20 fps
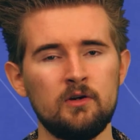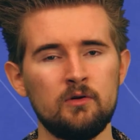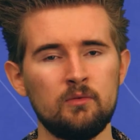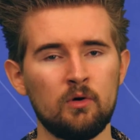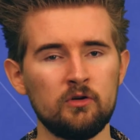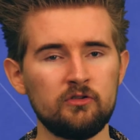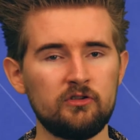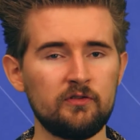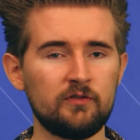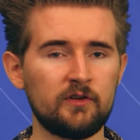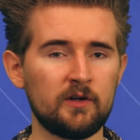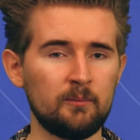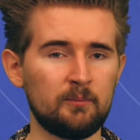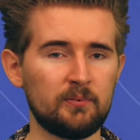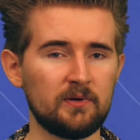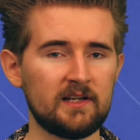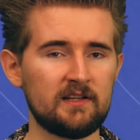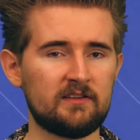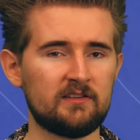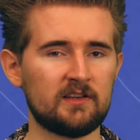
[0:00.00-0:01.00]
Once you've
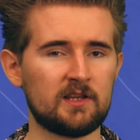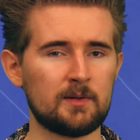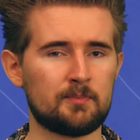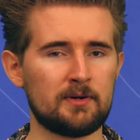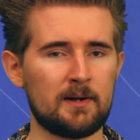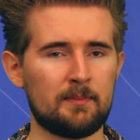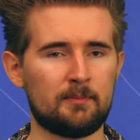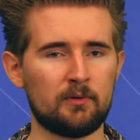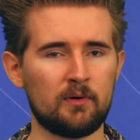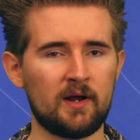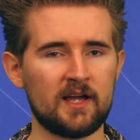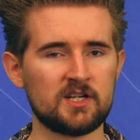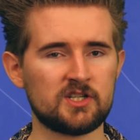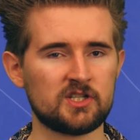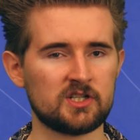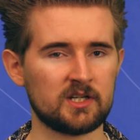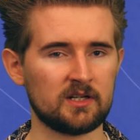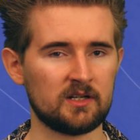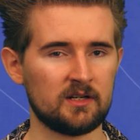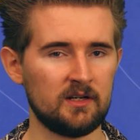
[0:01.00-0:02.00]
completed the
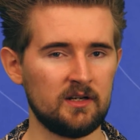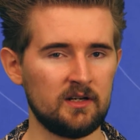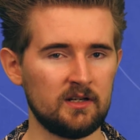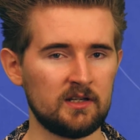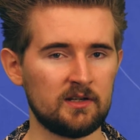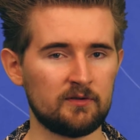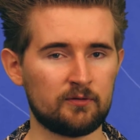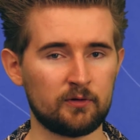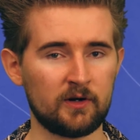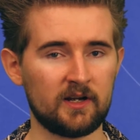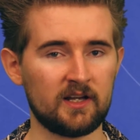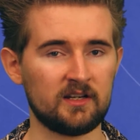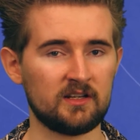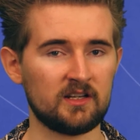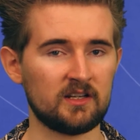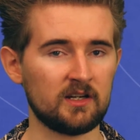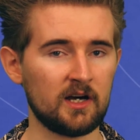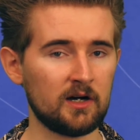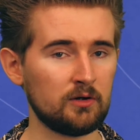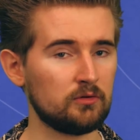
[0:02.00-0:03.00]
preparation, you've written
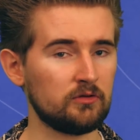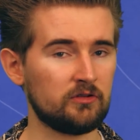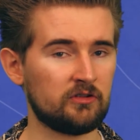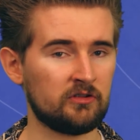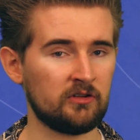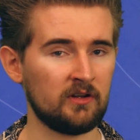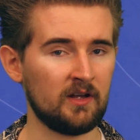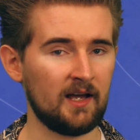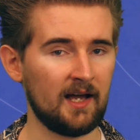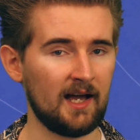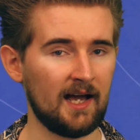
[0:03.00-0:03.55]
your notes,